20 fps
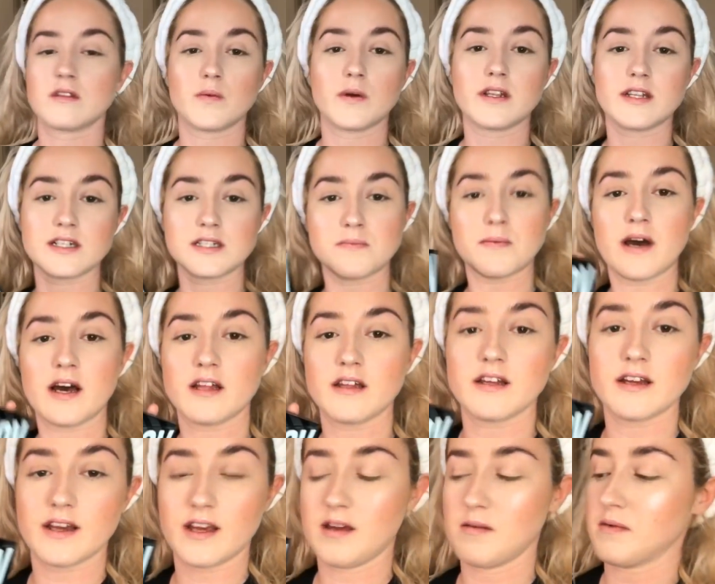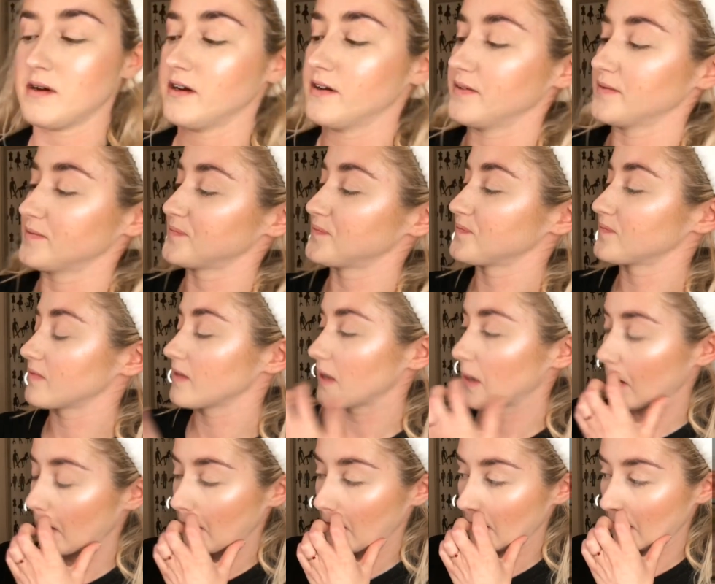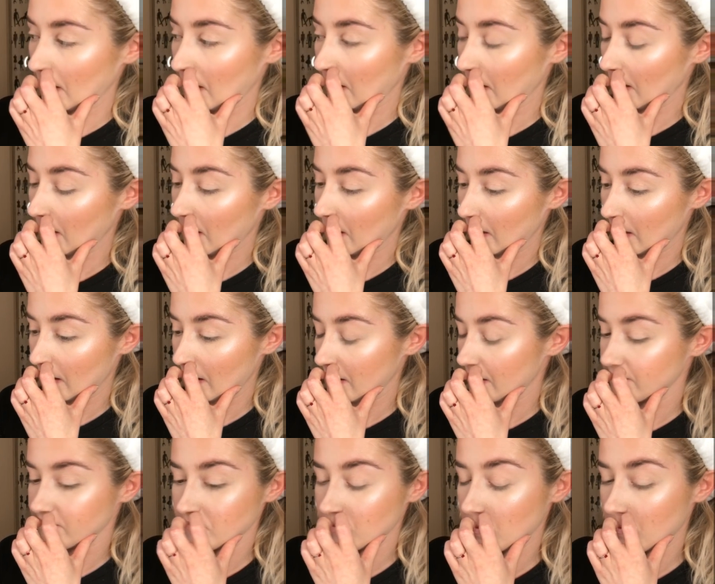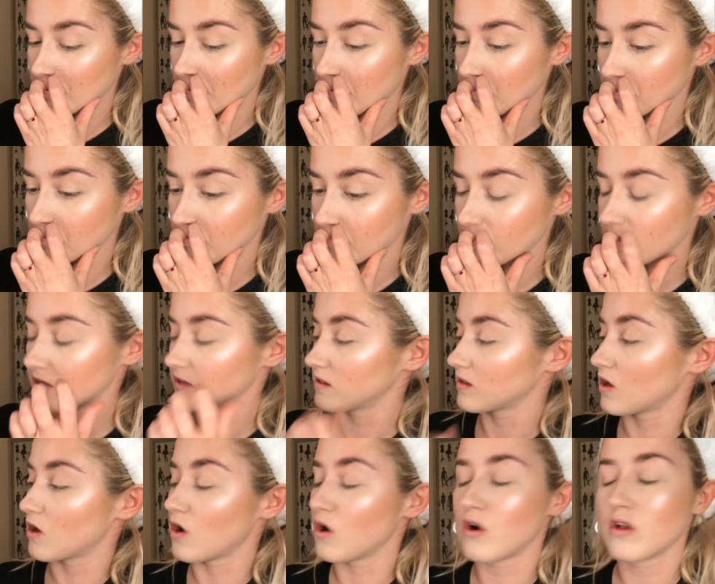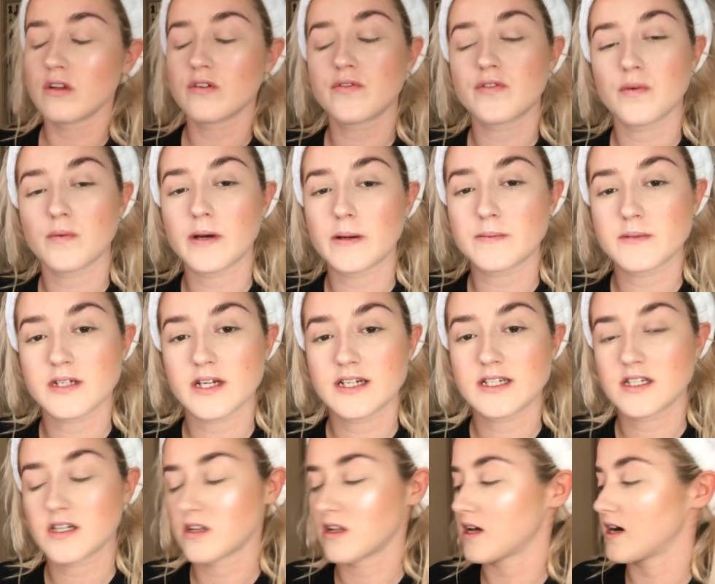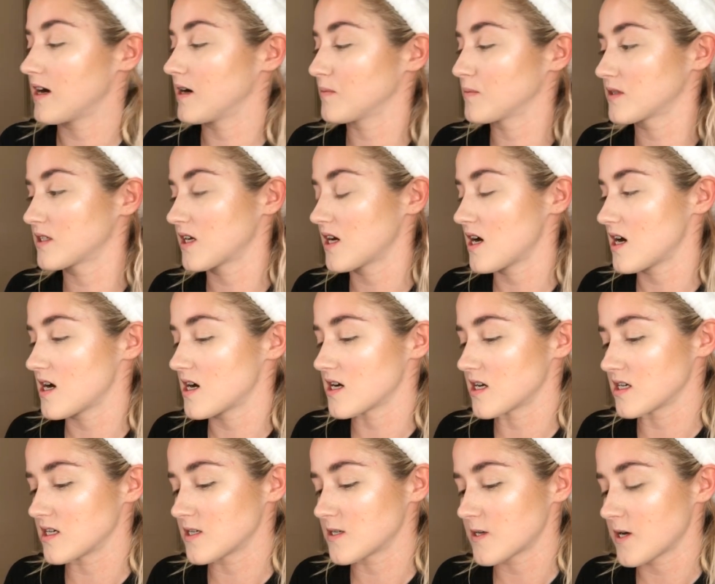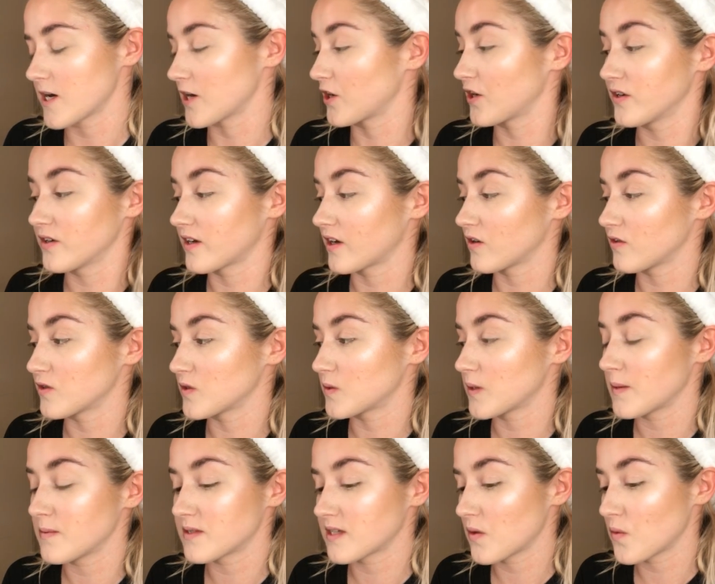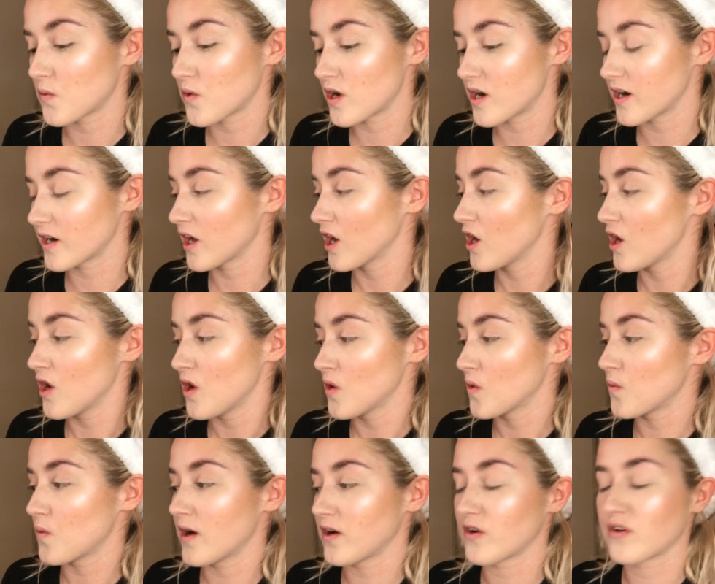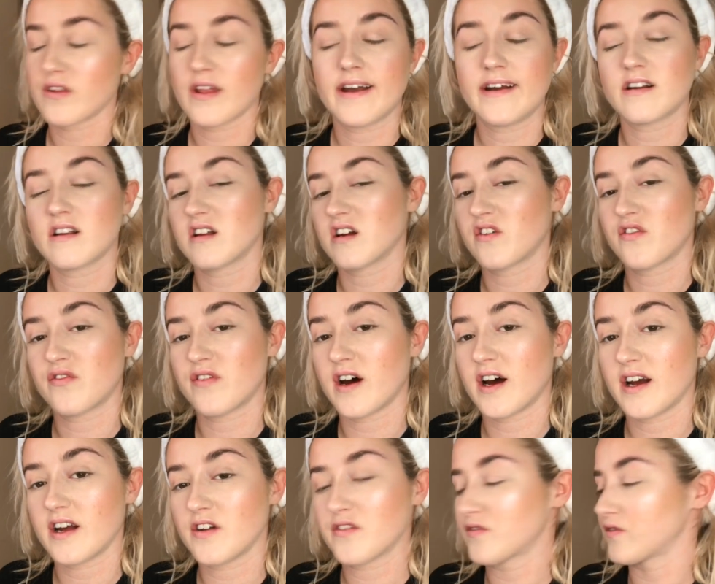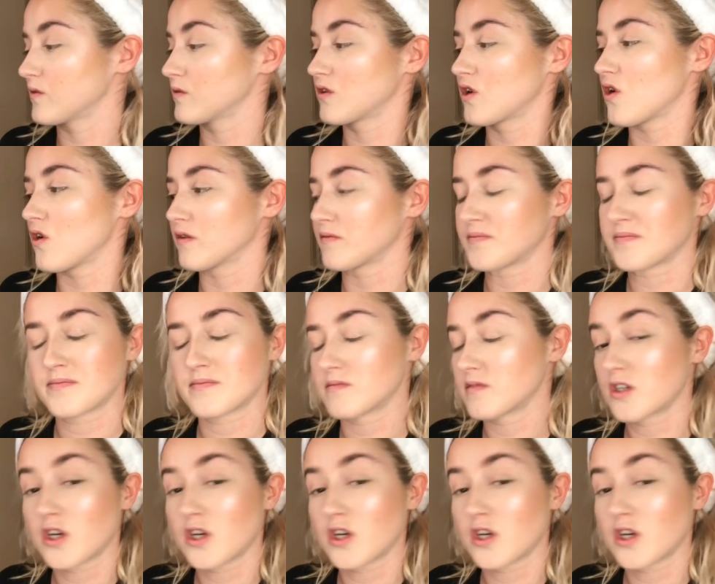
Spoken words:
When this palette came out, I never got it. All of the websites collapsed and I couldn't get onto it. I was at work, went online at like 5, gone.